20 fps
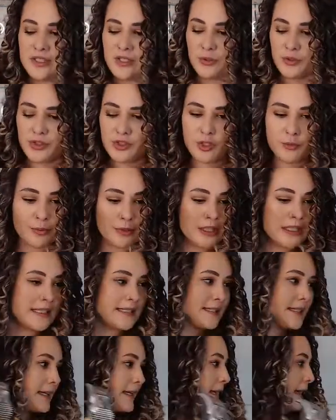So super
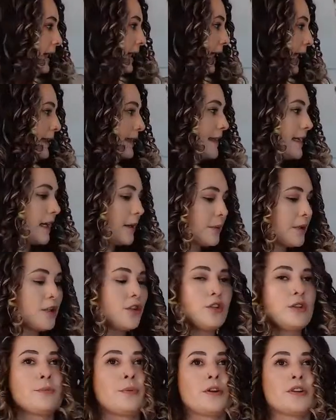easy. I think I'm going
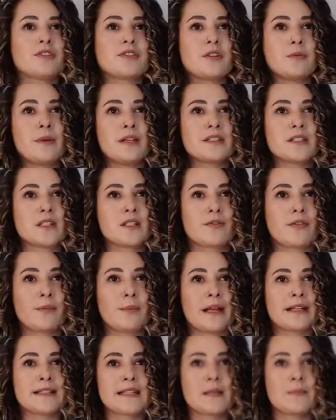to do a personal message from
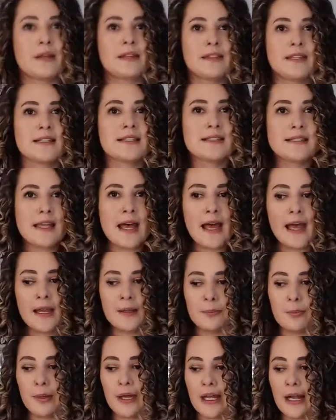my team on this
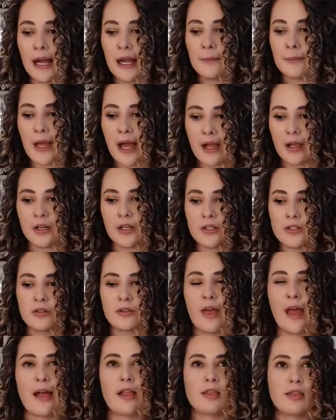side, but I'm not going to do
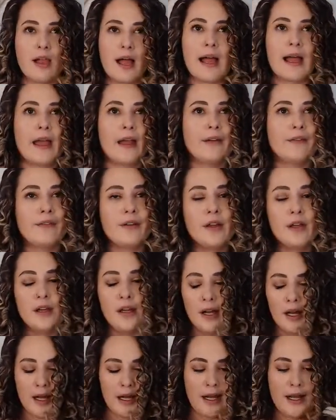that live.
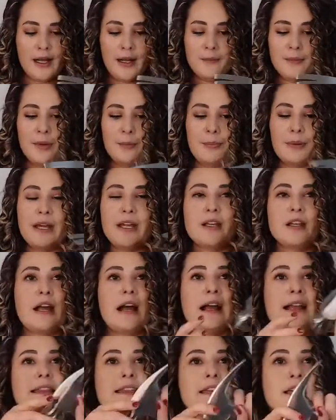But
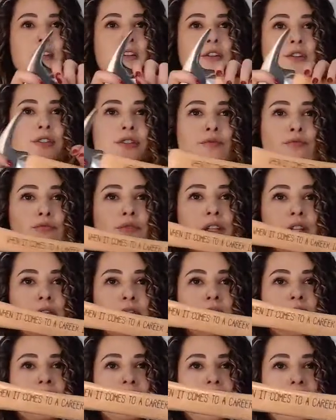I think it looks really,
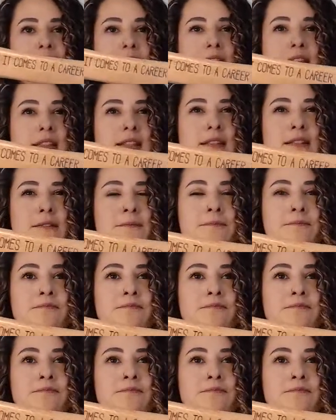really nice.